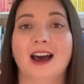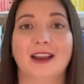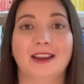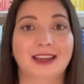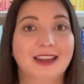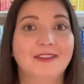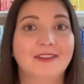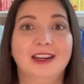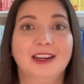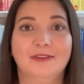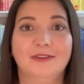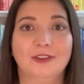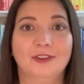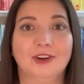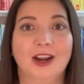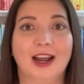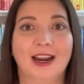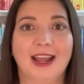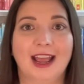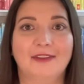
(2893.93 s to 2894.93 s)
Even if you're
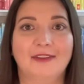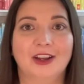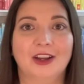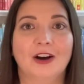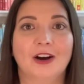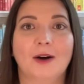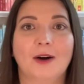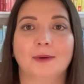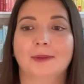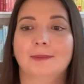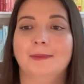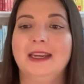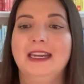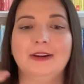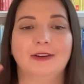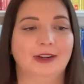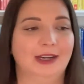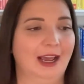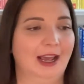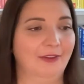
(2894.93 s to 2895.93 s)
not having a call with me, you
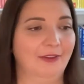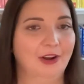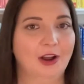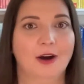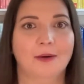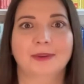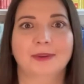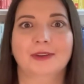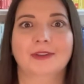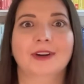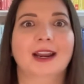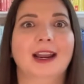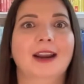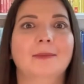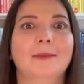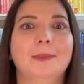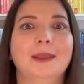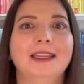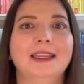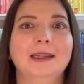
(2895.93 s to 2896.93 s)
could have a call with your
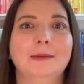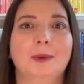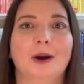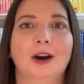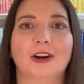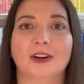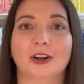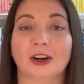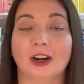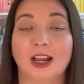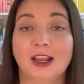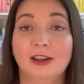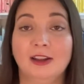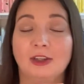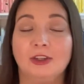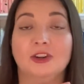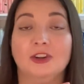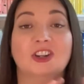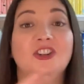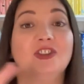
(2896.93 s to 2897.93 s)
accountability partner.
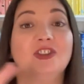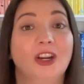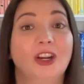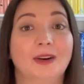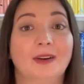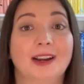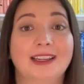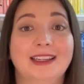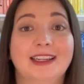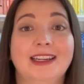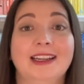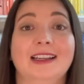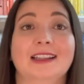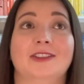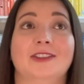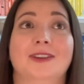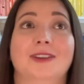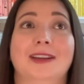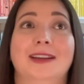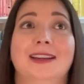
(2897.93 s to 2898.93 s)
You can share ideas.
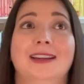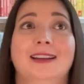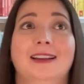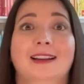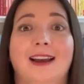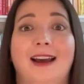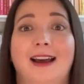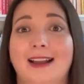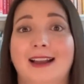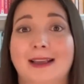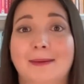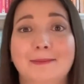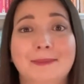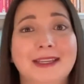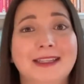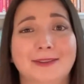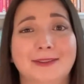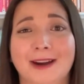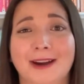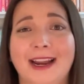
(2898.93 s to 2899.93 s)
You can
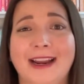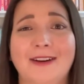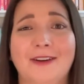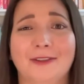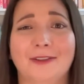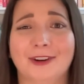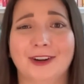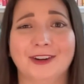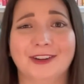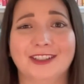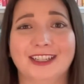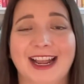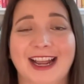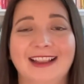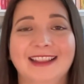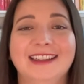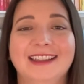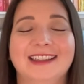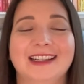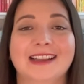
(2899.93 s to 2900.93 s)
commiserate over your
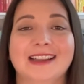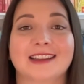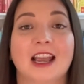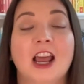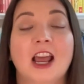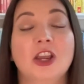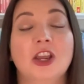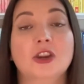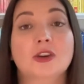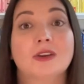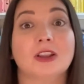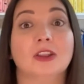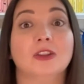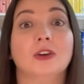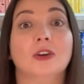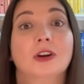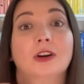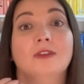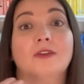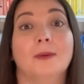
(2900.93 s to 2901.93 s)
challenges. You can
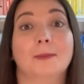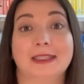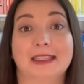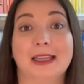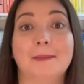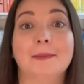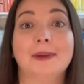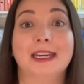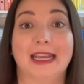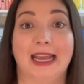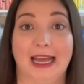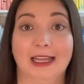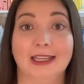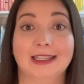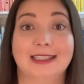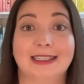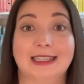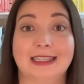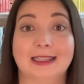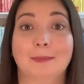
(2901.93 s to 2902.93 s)
learn from somebody
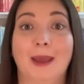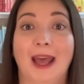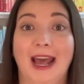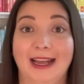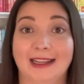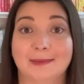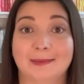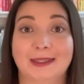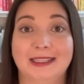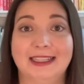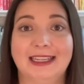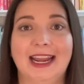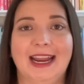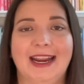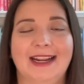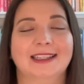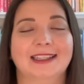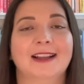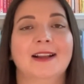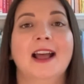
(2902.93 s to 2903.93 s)
else's past
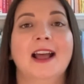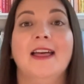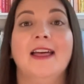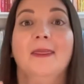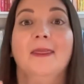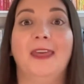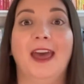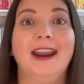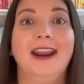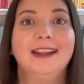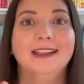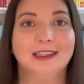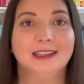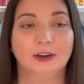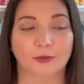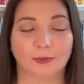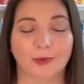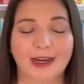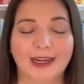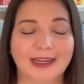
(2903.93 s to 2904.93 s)
mistakes. That is the
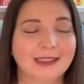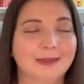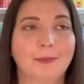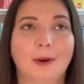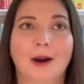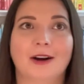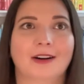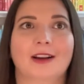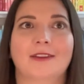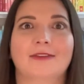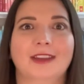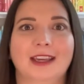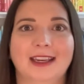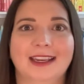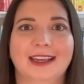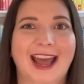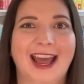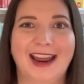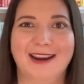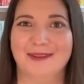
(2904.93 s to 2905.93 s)
greatest part of the
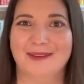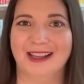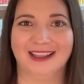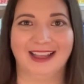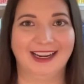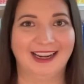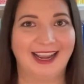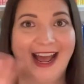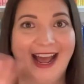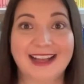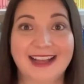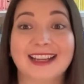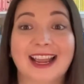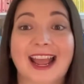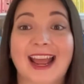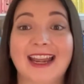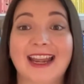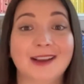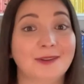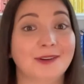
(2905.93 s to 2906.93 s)
Academy. Like, ask
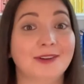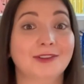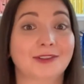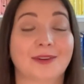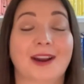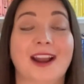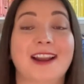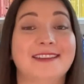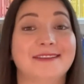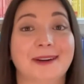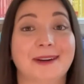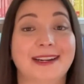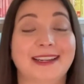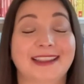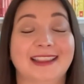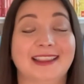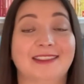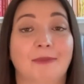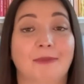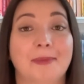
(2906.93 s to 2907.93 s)
anyone who's graduated
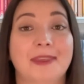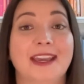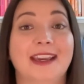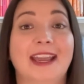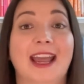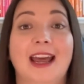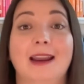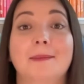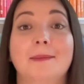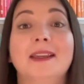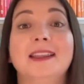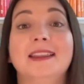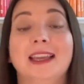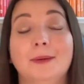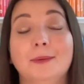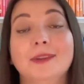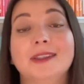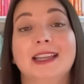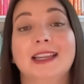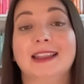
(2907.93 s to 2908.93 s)
from the Academy, they
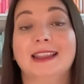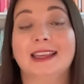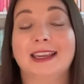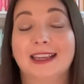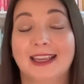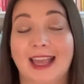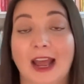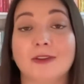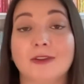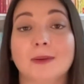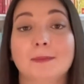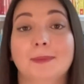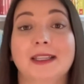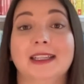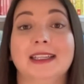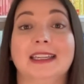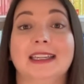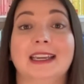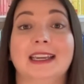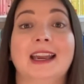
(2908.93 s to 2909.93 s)
will say the
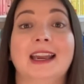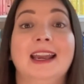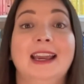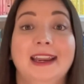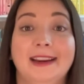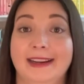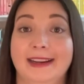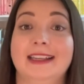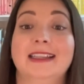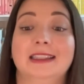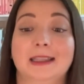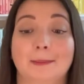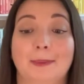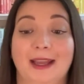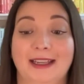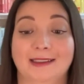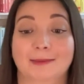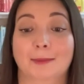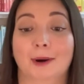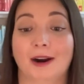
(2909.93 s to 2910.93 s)
accountability is the
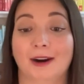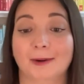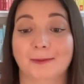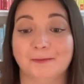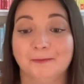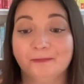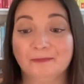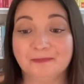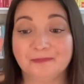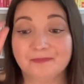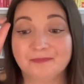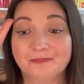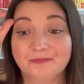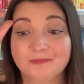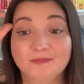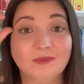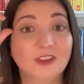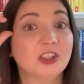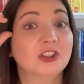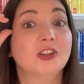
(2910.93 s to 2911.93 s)
best part.
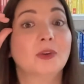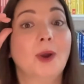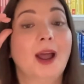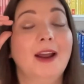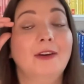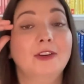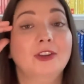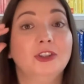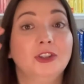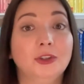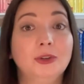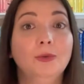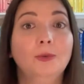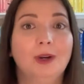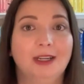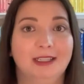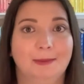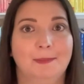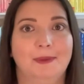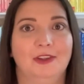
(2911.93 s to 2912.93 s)
So how do you
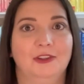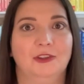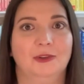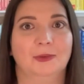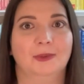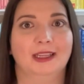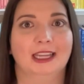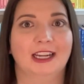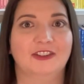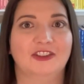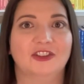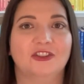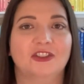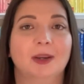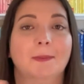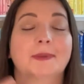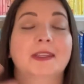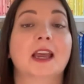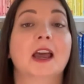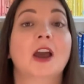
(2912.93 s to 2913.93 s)
want to build your
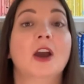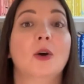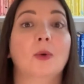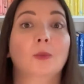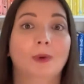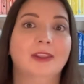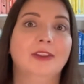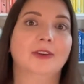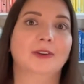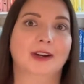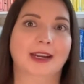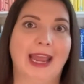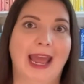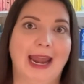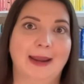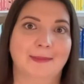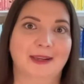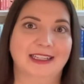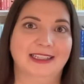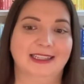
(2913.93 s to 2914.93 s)
relationships with your
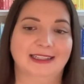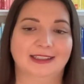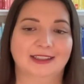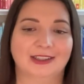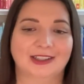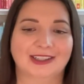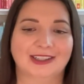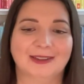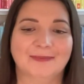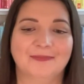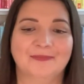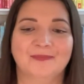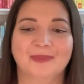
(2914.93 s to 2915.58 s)
Academy sisters?